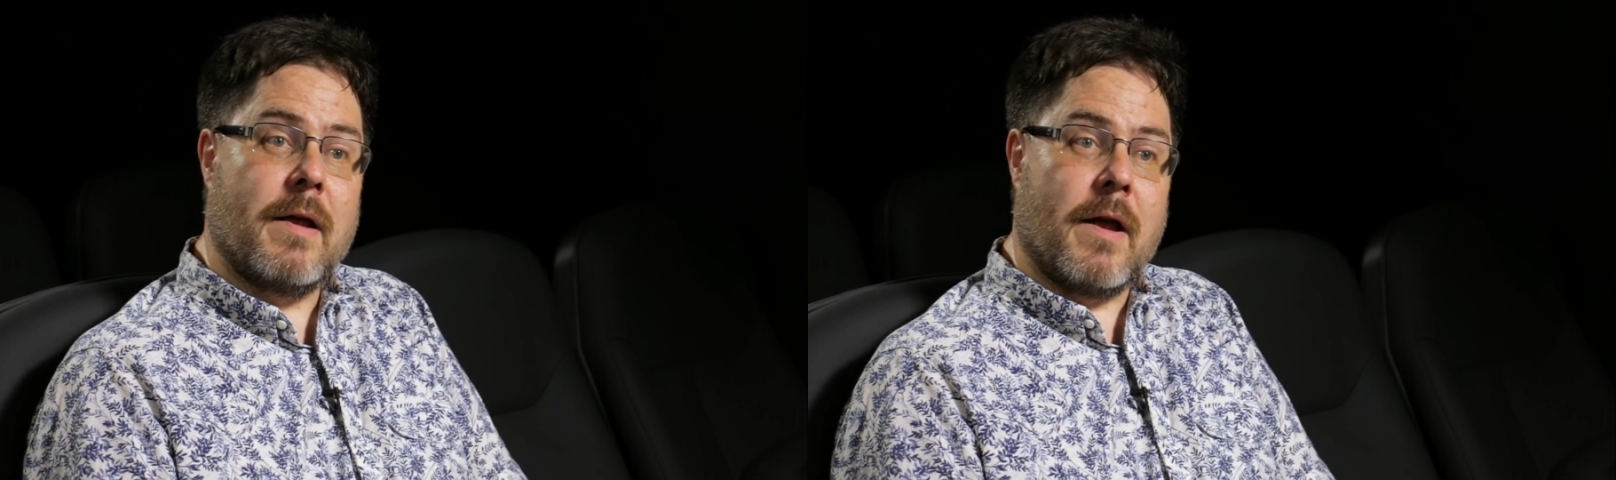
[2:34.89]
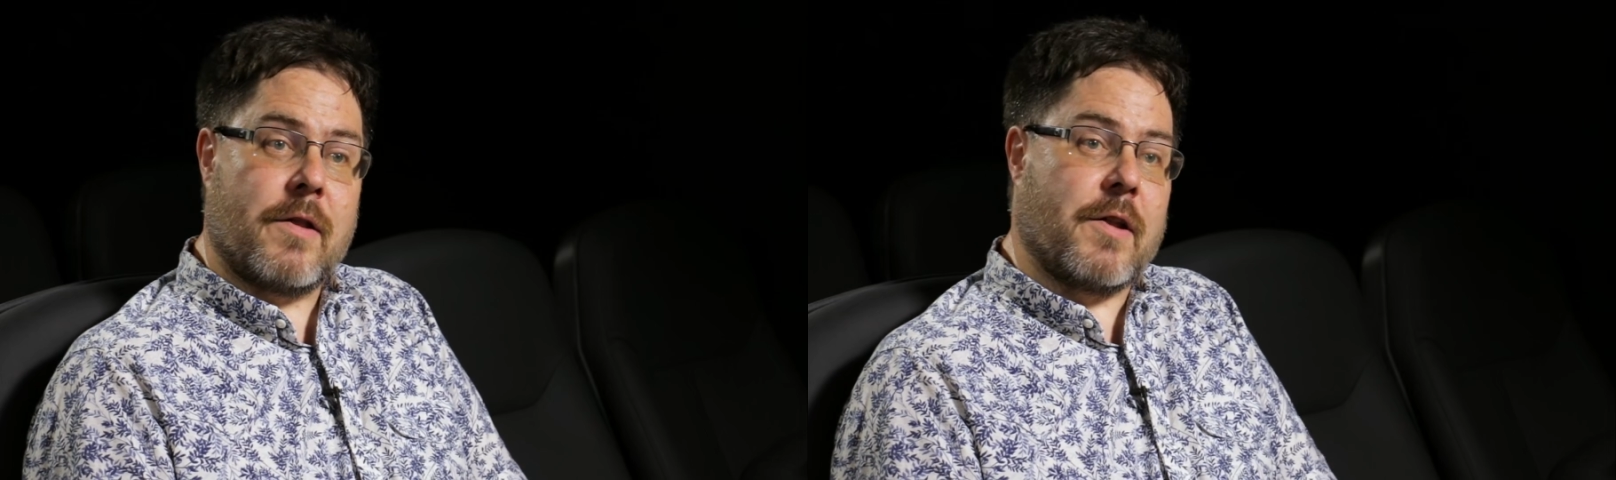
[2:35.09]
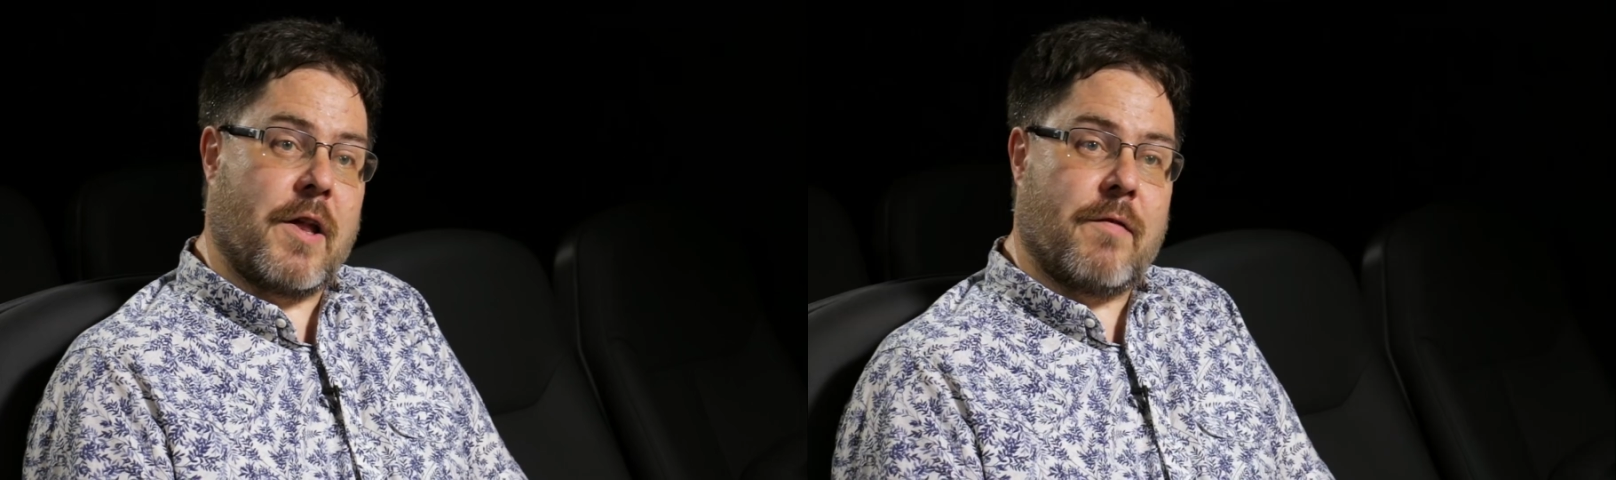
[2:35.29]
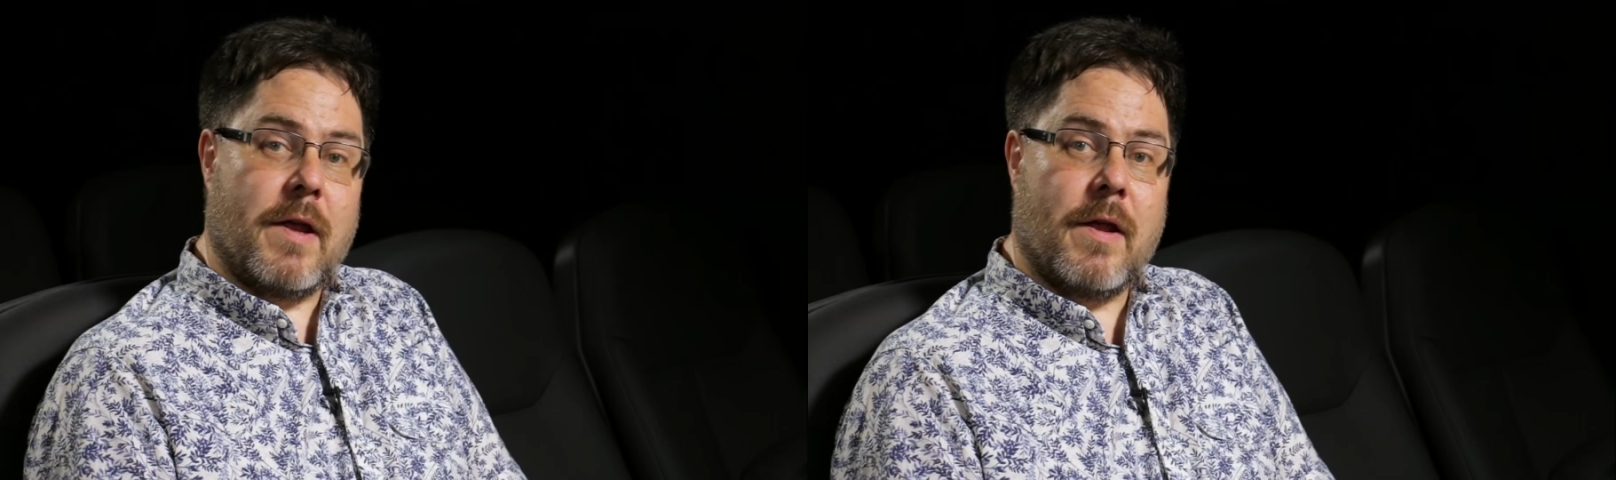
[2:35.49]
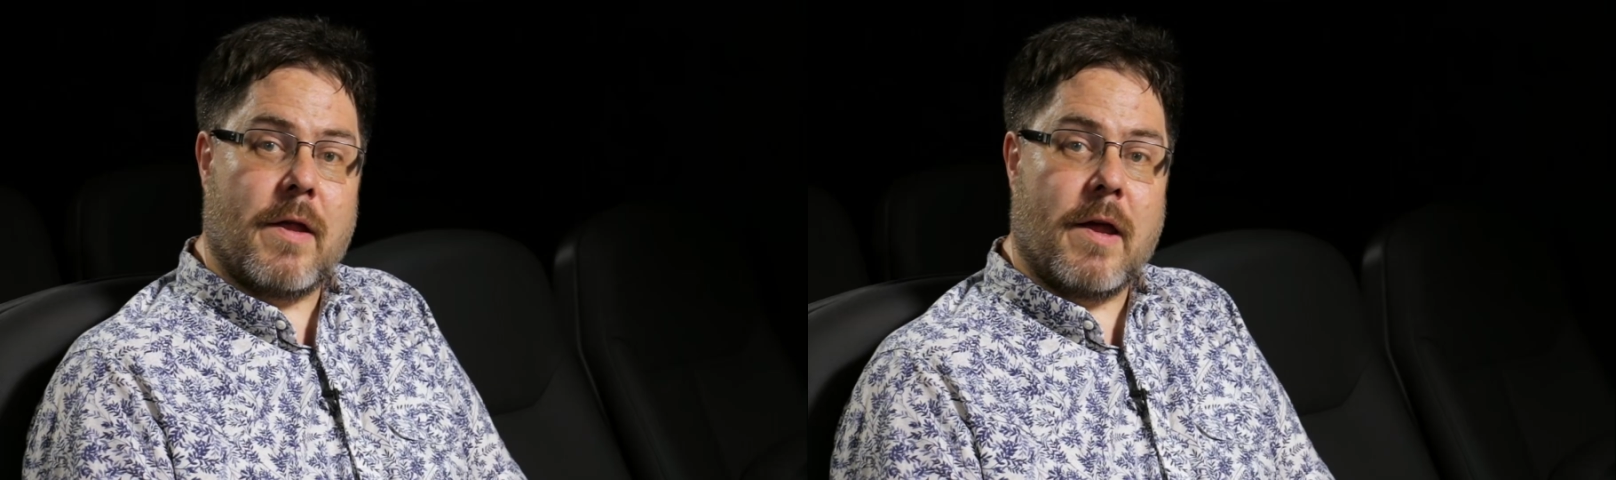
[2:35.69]
unsuccessfully,
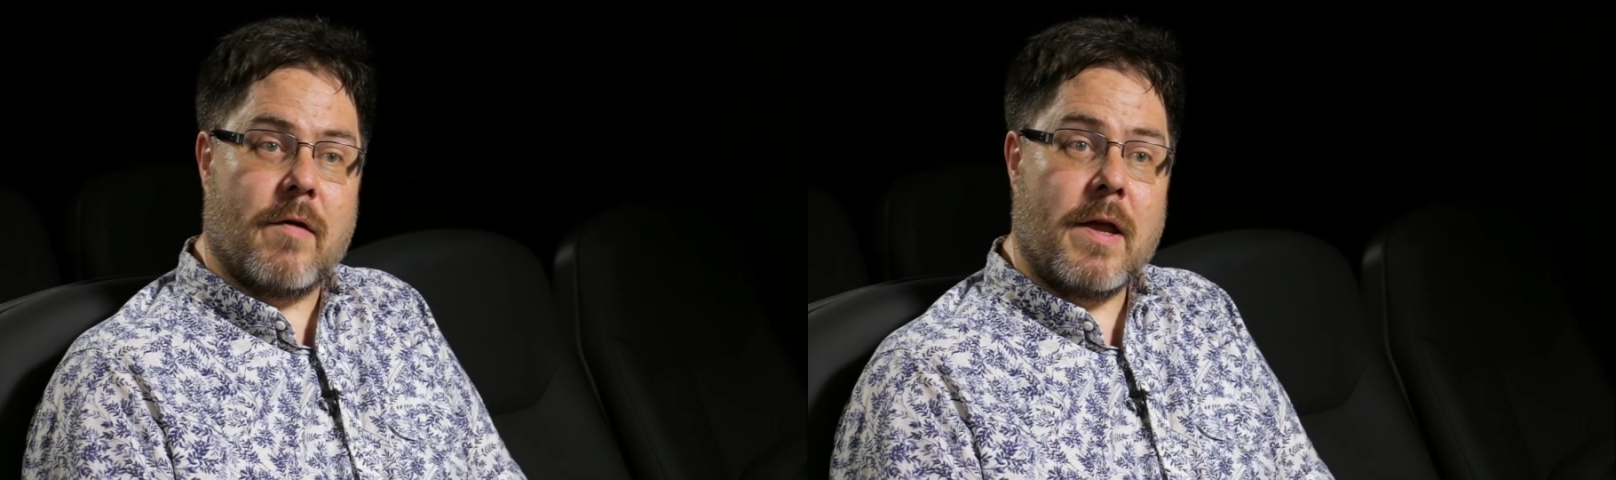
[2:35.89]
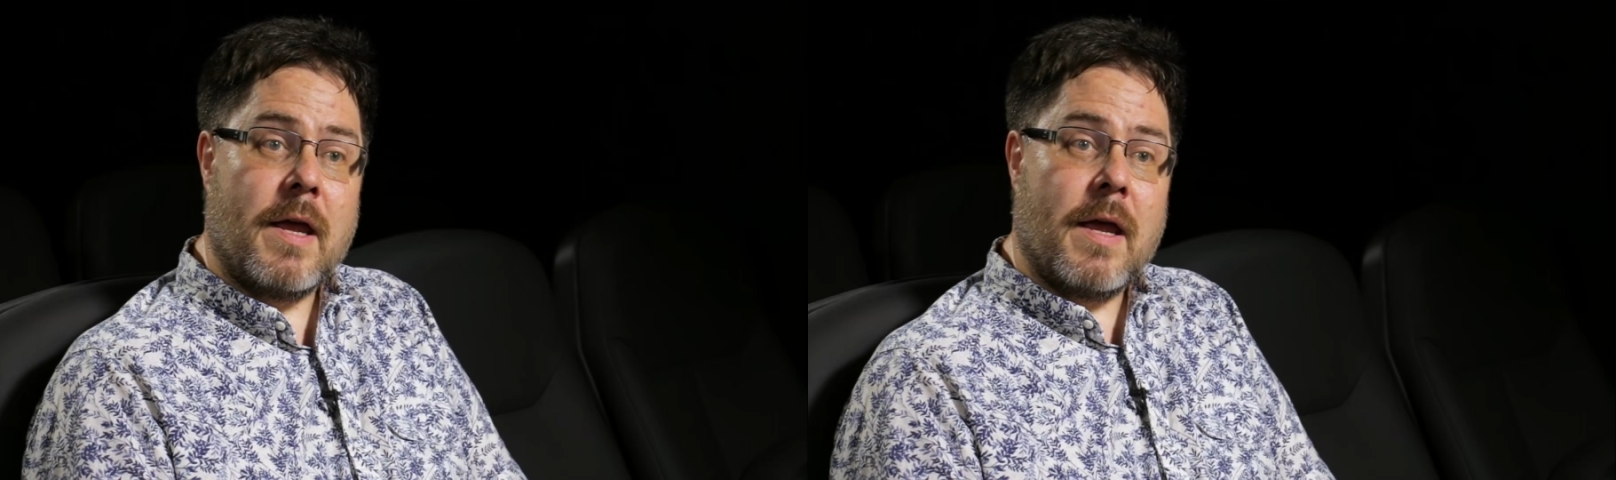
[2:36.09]
thankfully.